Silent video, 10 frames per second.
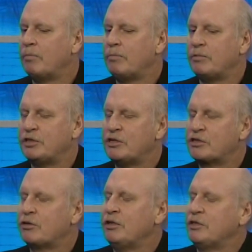
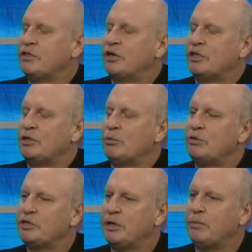sunscreens and such, that we'll
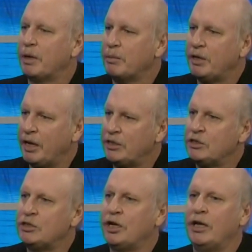see
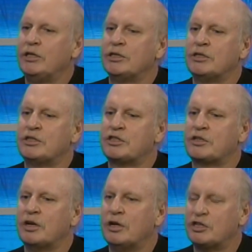pigmentation changes,
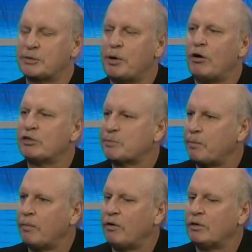small
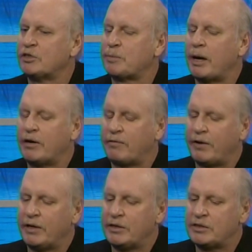spider
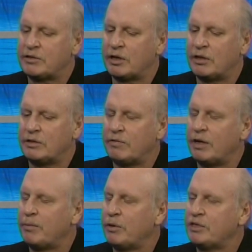veins
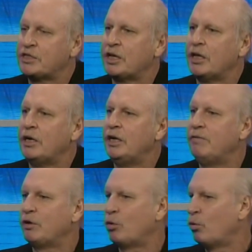develop on the skin, and
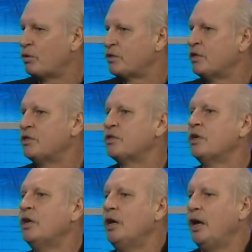even coarseness
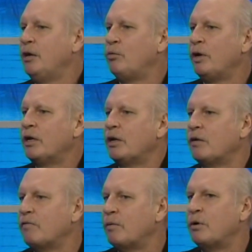and
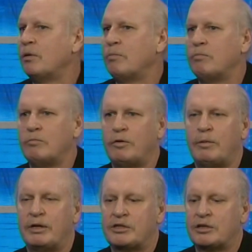wrinkling from
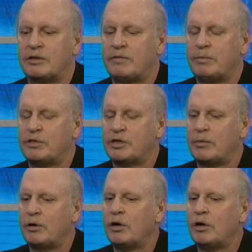the summer.